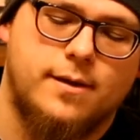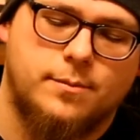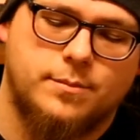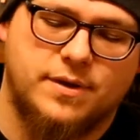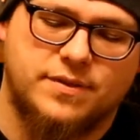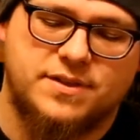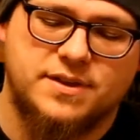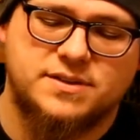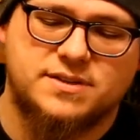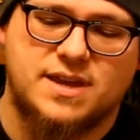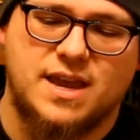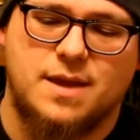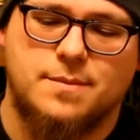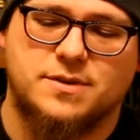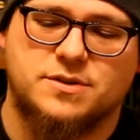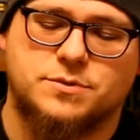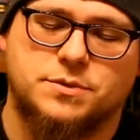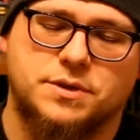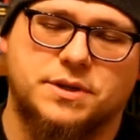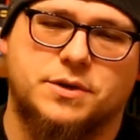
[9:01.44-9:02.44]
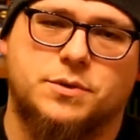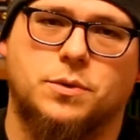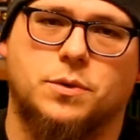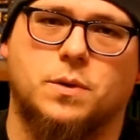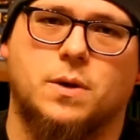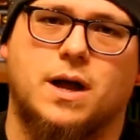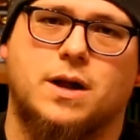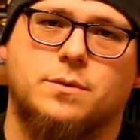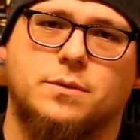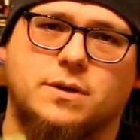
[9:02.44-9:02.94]
But this game is really
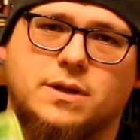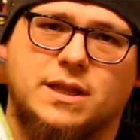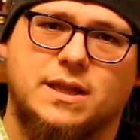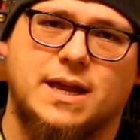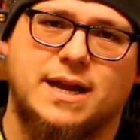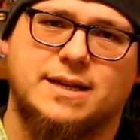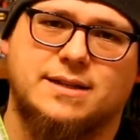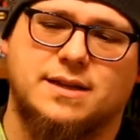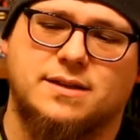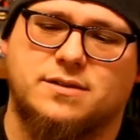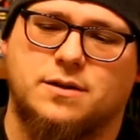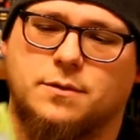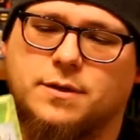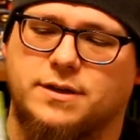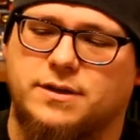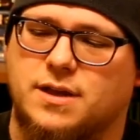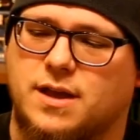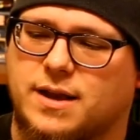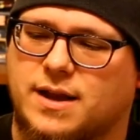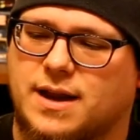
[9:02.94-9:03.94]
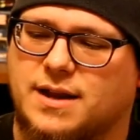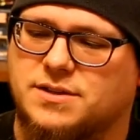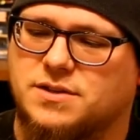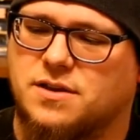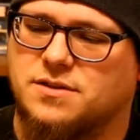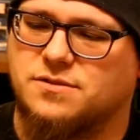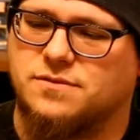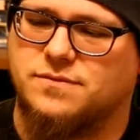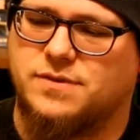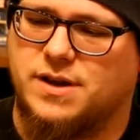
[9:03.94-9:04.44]
cool. I really like this. I really dug it. I
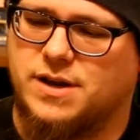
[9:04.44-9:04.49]
saw some